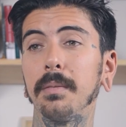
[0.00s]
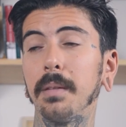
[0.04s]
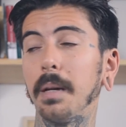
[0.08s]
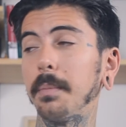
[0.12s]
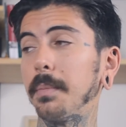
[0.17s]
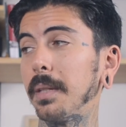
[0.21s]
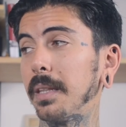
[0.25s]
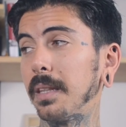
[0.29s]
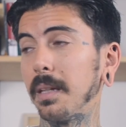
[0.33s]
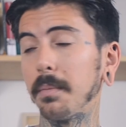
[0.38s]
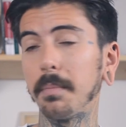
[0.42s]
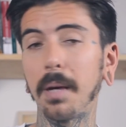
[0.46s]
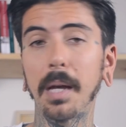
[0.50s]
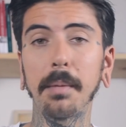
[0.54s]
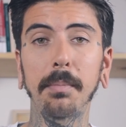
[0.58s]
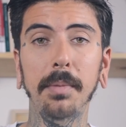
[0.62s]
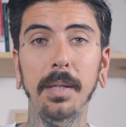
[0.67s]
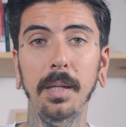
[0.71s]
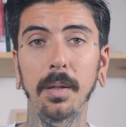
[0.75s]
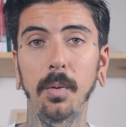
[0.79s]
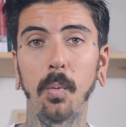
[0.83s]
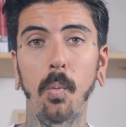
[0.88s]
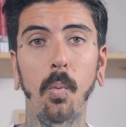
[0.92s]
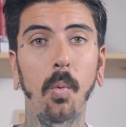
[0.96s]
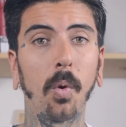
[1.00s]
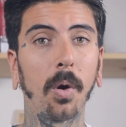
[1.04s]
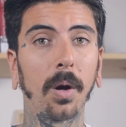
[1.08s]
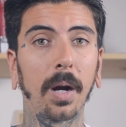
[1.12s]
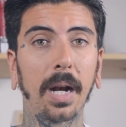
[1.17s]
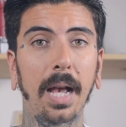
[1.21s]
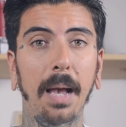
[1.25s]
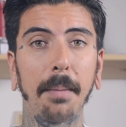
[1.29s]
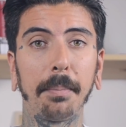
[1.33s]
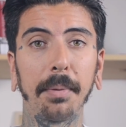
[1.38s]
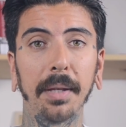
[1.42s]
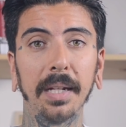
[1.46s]
I mean, there might be a war
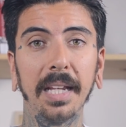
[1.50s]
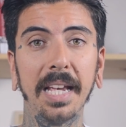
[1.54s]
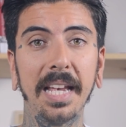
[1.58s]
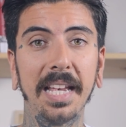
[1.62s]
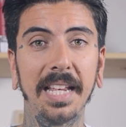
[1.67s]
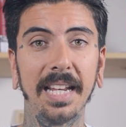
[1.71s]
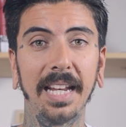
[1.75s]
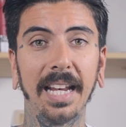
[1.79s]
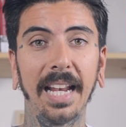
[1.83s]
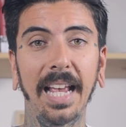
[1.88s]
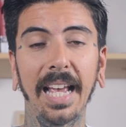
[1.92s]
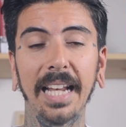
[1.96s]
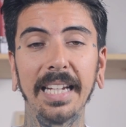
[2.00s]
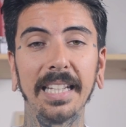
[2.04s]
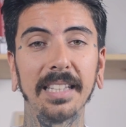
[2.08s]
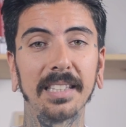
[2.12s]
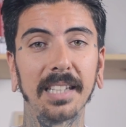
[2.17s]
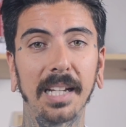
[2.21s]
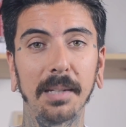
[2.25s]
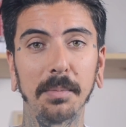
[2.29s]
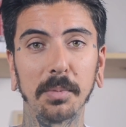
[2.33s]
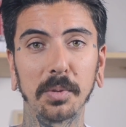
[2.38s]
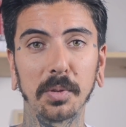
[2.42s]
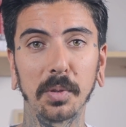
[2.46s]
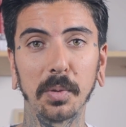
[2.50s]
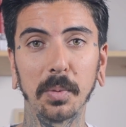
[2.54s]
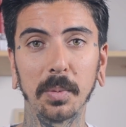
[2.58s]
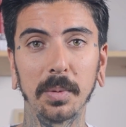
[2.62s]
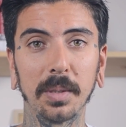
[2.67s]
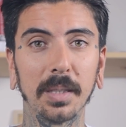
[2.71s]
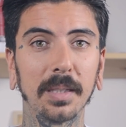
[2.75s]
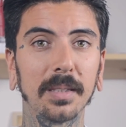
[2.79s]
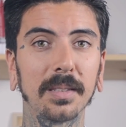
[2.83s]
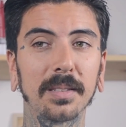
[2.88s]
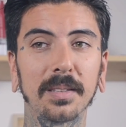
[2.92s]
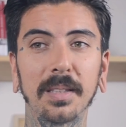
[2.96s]
happening anytime
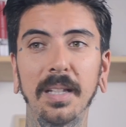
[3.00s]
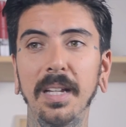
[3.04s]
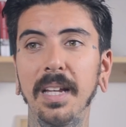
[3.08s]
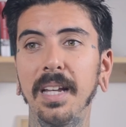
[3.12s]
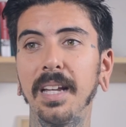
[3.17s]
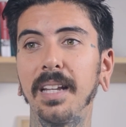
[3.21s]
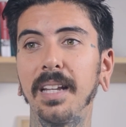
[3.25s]
soon. There's